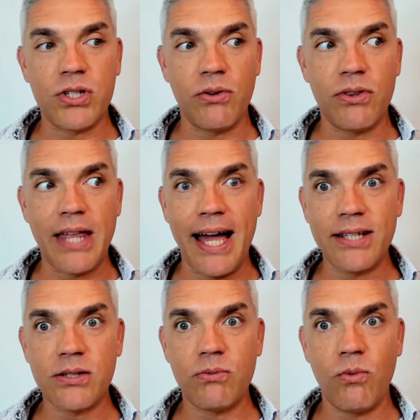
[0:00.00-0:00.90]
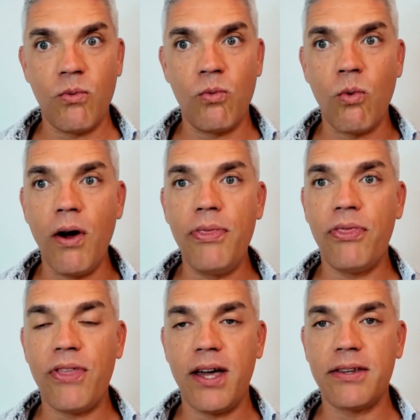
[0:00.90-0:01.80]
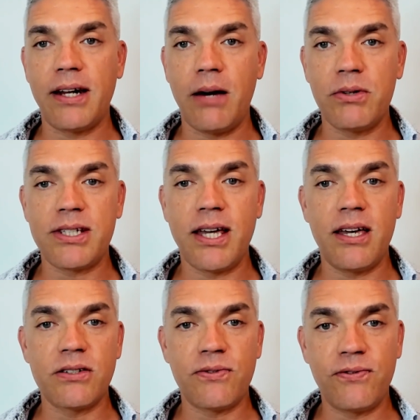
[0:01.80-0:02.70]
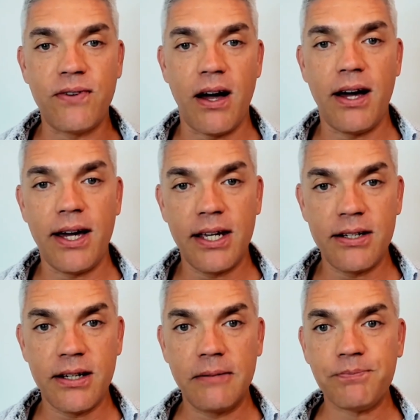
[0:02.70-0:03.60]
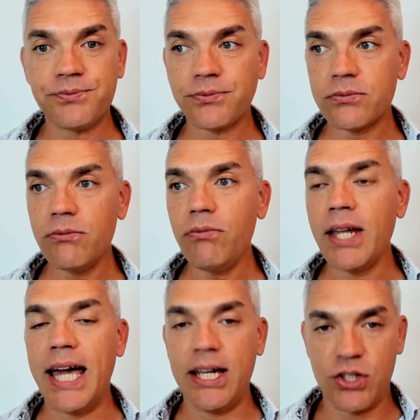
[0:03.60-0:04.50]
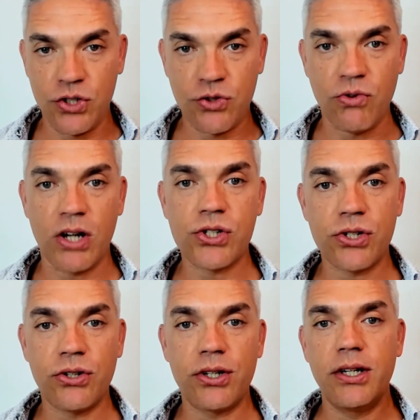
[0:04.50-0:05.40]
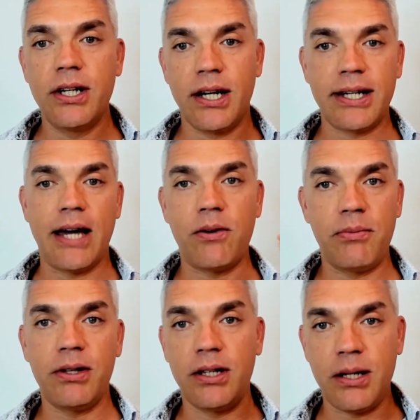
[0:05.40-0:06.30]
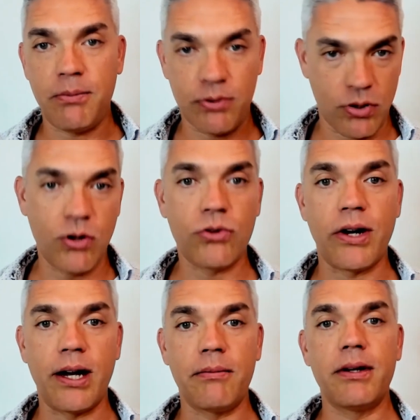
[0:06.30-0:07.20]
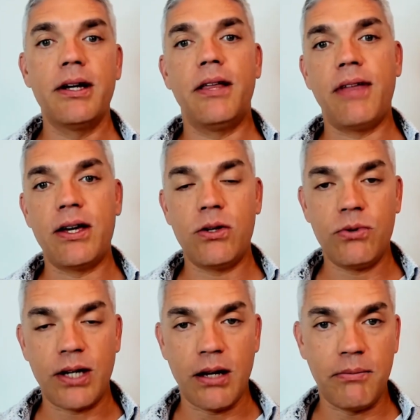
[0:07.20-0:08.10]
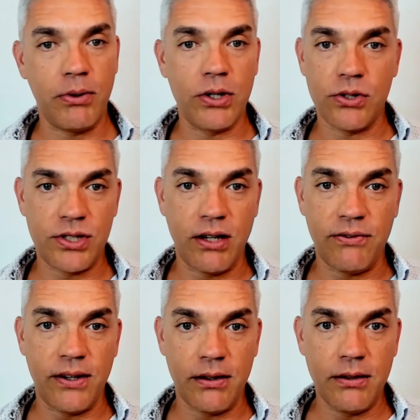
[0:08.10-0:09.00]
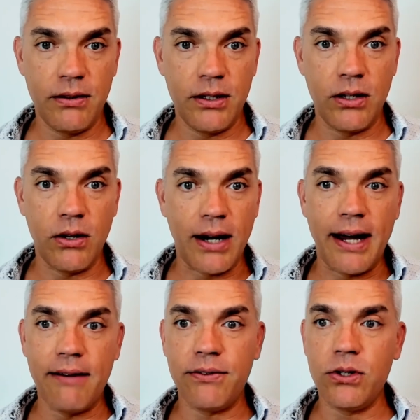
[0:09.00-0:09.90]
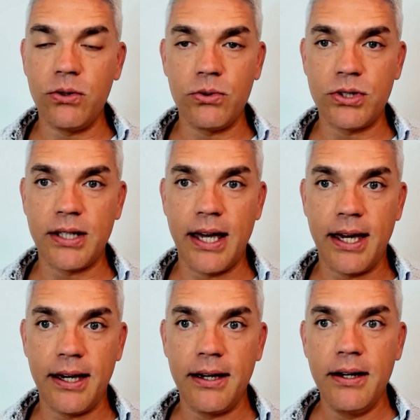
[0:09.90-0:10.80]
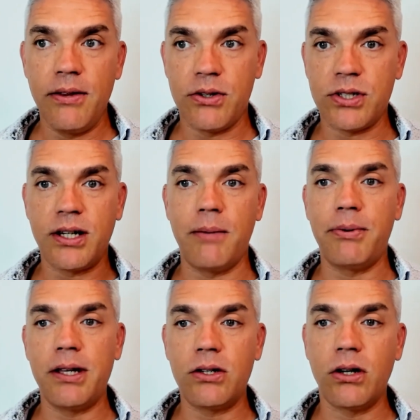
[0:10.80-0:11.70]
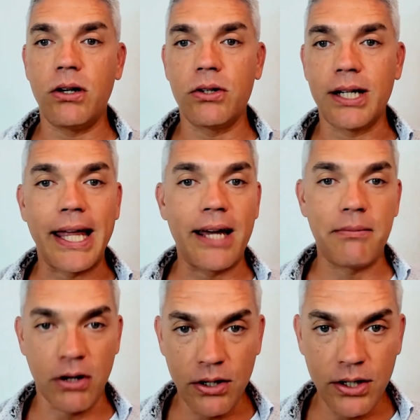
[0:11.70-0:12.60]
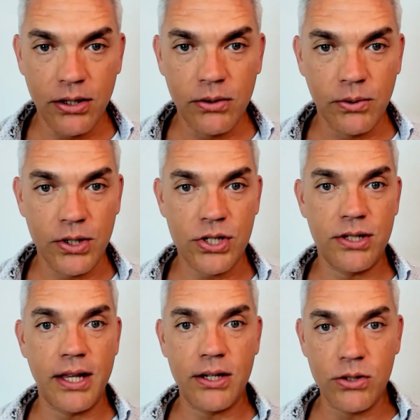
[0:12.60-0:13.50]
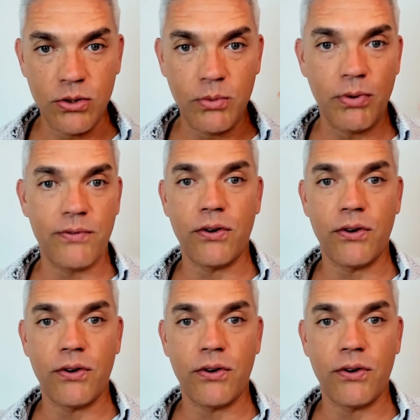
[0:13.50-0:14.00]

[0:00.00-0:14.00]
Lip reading: So that's one thing that I would say is find a structured accountability program that you can put yourself in. I've used there's a company called Landmark, which they do